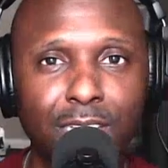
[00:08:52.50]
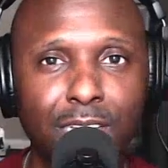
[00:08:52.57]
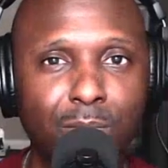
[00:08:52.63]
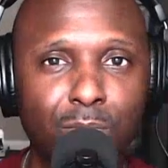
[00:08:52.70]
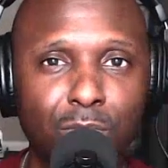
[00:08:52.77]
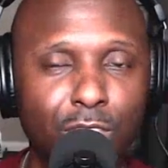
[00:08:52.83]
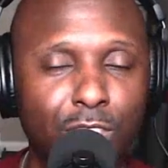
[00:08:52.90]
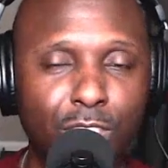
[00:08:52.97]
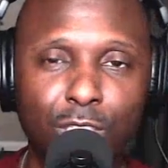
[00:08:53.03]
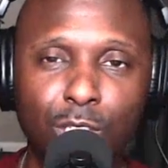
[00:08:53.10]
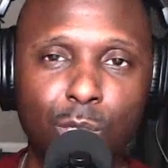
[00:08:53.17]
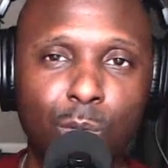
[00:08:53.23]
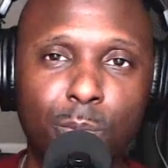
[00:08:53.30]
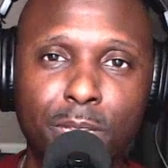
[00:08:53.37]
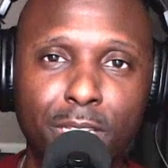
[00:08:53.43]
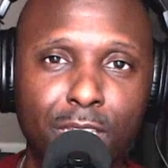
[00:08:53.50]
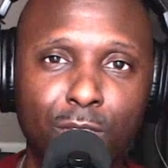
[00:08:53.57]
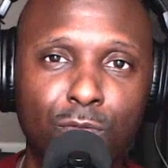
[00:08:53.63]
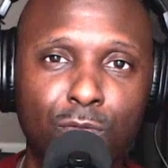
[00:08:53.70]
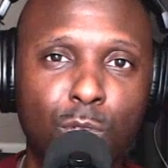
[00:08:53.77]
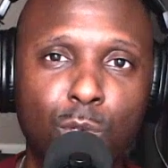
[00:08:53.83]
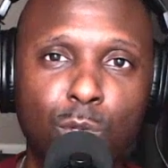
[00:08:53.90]
Just a little bit
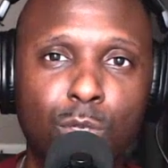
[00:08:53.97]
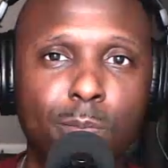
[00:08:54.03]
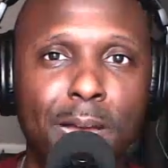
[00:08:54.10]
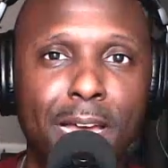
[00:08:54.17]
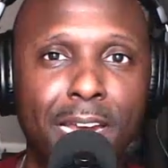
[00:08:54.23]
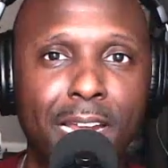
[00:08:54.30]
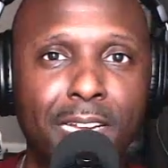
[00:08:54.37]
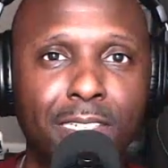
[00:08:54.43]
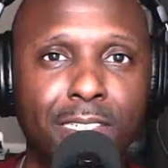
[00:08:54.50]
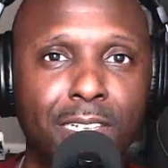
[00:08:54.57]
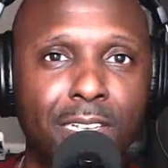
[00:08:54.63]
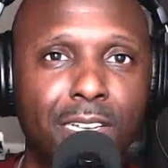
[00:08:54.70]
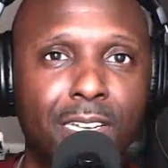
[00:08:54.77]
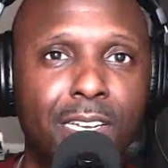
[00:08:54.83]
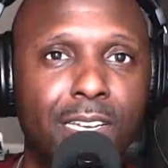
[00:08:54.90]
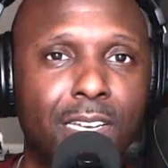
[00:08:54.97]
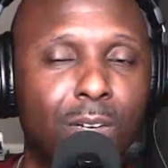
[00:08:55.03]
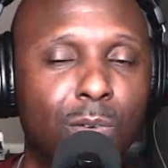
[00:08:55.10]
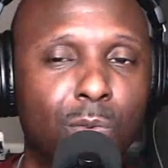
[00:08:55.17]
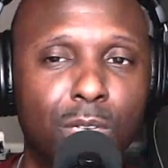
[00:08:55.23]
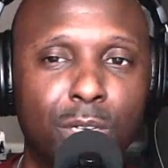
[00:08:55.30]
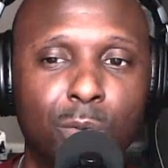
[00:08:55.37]
confused by that.
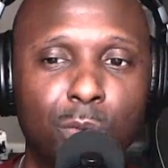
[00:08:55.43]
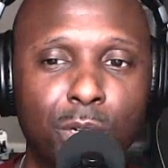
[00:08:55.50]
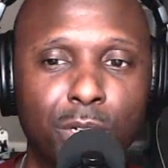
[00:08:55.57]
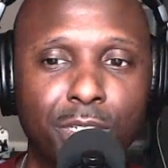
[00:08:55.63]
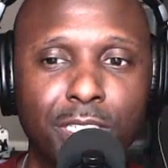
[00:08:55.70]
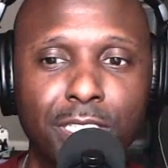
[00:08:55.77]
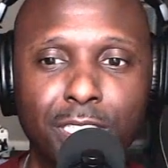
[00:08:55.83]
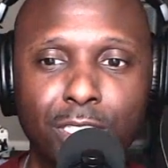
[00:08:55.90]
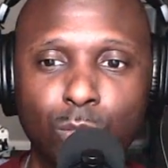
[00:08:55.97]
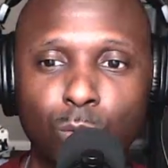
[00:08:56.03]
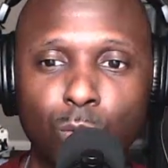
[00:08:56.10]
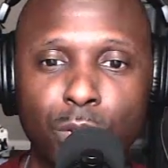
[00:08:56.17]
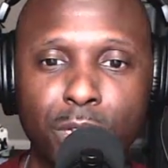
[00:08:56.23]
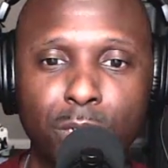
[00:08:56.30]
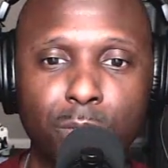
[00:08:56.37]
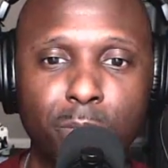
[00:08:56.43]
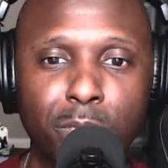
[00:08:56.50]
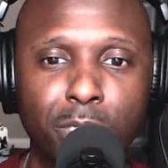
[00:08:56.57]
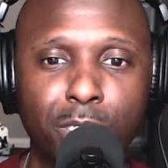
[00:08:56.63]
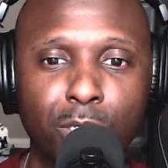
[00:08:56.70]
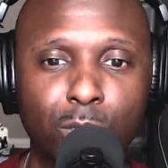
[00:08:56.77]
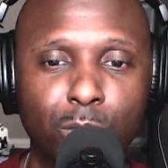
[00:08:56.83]
We're in this weird
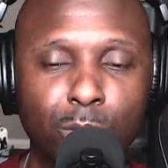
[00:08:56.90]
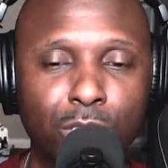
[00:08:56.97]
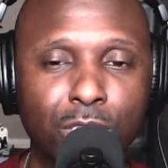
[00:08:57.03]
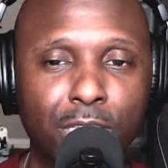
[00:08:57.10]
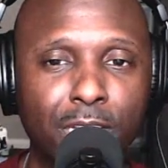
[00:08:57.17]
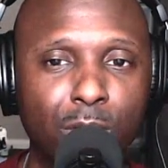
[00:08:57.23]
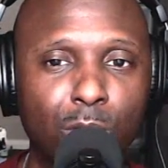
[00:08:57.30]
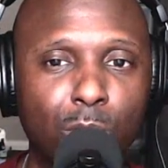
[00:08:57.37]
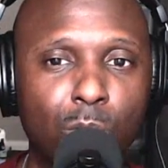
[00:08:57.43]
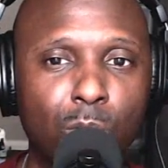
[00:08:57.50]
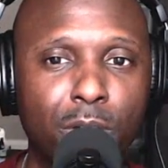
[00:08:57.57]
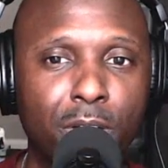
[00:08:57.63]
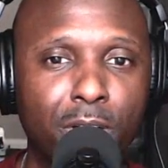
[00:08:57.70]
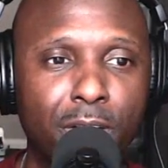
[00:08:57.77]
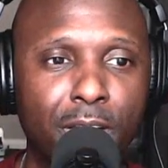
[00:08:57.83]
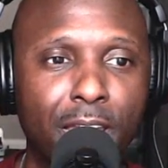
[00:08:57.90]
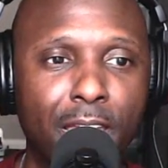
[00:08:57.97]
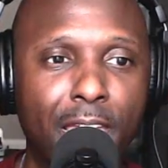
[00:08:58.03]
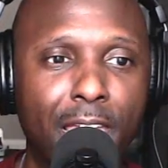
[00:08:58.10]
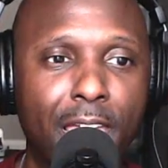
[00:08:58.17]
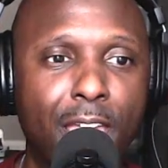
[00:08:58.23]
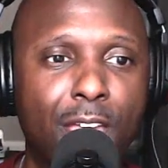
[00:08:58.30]
political cycle where
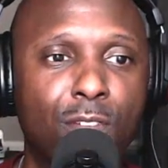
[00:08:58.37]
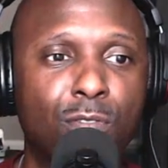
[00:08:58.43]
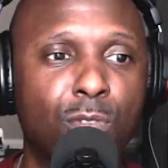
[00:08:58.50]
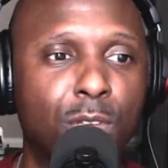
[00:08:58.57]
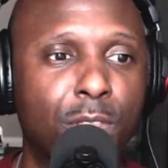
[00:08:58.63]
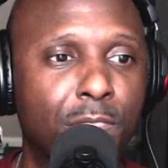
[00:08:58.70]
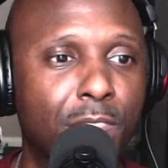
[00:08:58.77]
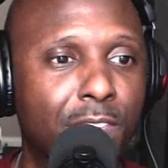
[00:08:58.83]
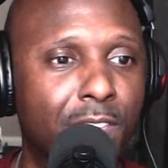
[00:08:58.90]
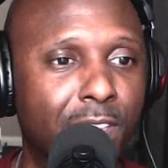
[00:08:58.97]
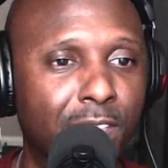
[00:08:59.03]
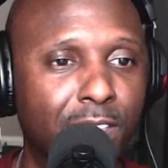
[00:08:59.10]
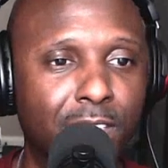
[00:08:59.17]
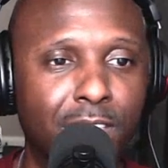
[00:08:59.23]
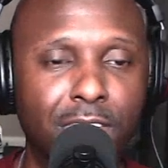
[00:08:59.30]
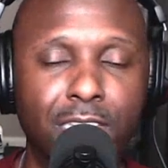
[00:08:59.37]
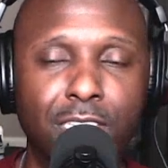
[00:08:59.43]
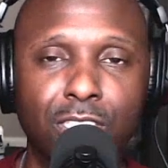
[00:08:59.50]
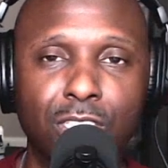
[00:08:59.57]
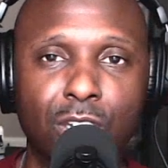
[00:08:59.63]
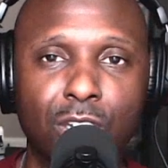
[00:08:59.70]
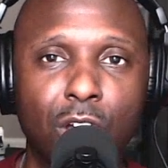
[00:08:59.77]
everything
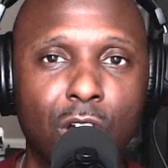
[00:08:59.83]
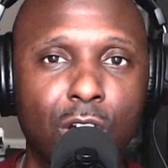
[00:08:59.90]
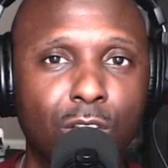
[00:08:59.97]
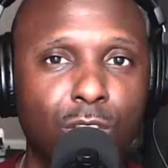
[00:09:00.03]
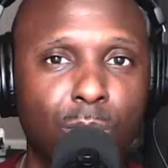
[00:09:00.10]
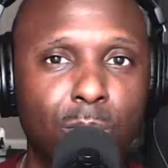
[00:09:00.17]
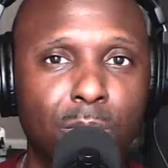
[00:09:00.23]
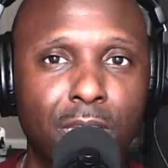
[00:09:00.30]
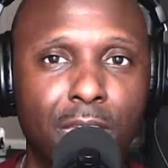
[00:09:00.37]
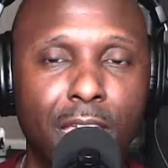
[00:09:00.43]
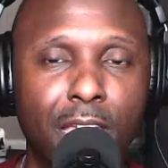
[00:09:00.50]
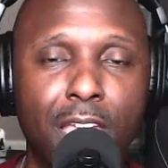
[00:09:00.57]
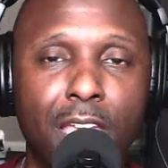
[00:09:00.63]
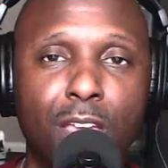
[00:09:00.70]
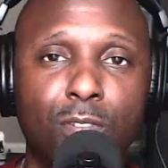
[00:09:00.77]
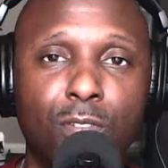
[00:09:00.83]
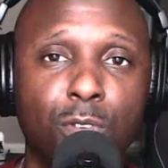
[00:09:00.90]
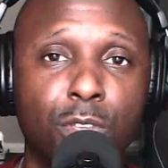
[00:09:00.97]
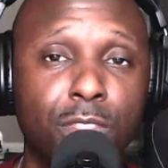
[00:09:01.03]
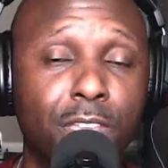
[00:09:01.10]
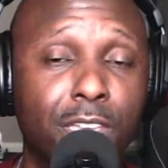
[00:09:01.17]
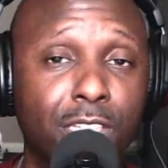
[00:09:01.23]
is an argument.
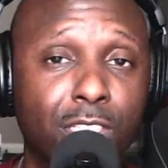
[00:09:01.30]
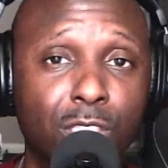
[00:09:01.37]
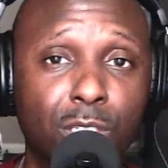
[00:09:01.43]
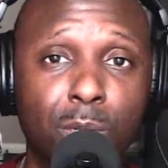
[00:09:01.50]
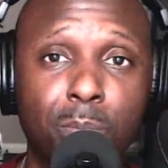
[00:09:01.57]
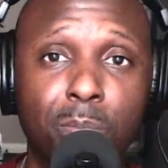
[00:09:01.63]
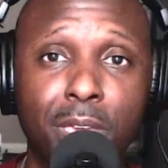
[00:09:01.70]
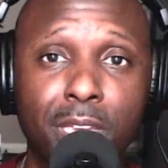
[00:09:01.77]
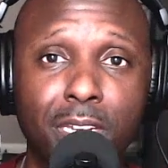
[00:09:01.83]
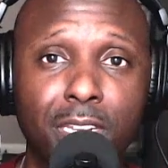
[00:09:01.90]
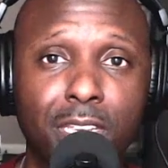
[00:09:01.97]
Everything is a debate.